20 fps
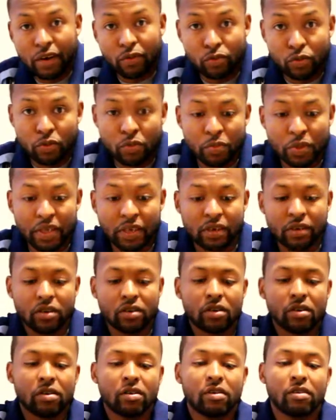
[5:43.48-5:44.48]
I will be,
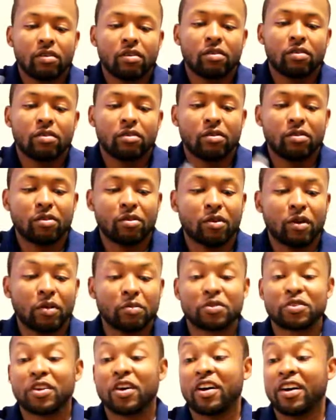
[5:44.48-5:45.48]

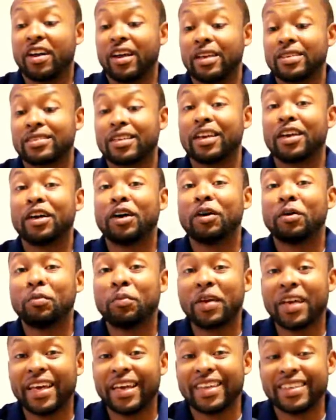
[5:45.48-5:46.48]
I'm sorry. As they
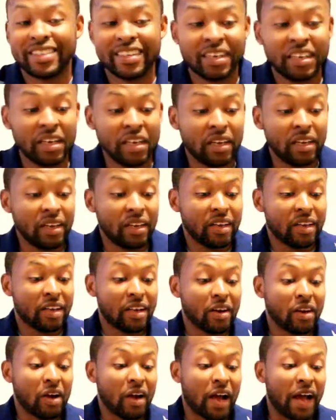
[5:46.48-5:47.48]
come in,
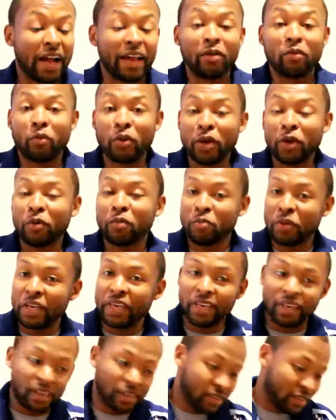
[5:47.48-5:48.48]
I will
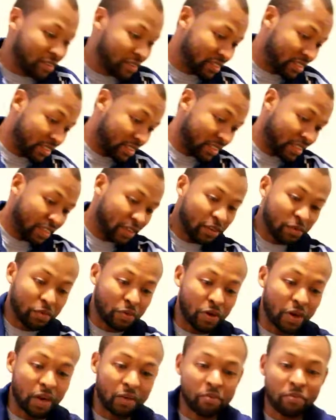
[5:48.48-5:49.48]
be
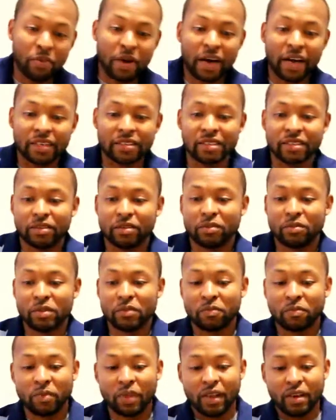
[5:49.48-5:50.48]
unboxing.
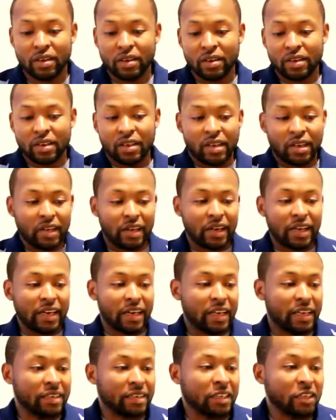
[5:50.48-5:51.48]

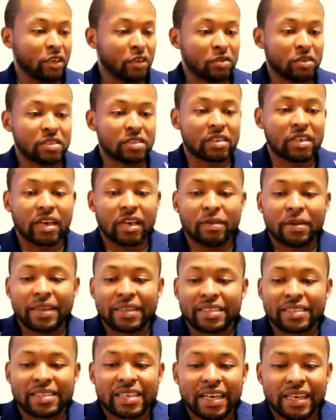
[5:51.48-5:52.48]
And you know, this time
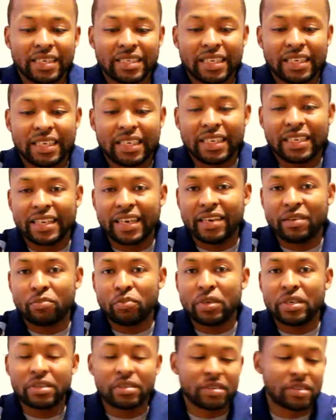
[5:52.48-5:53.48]
I decided to get a
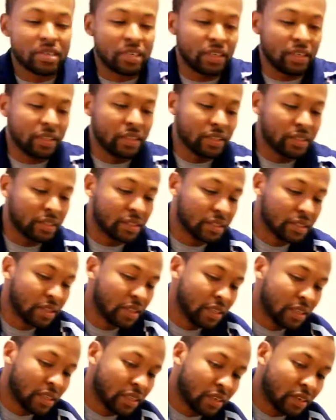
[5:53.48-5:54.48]
PC.
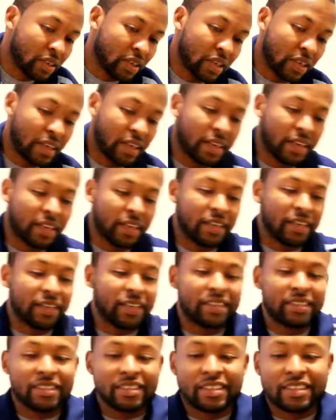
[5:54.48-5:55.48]

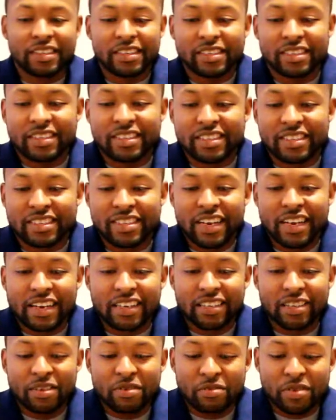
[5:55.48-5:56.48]
And this is
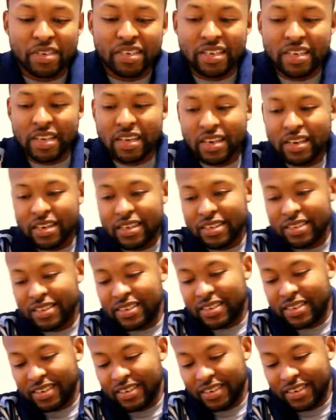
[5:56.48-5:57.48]
exactly what it
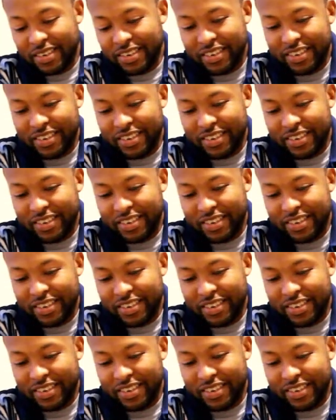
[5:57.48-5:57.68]
is.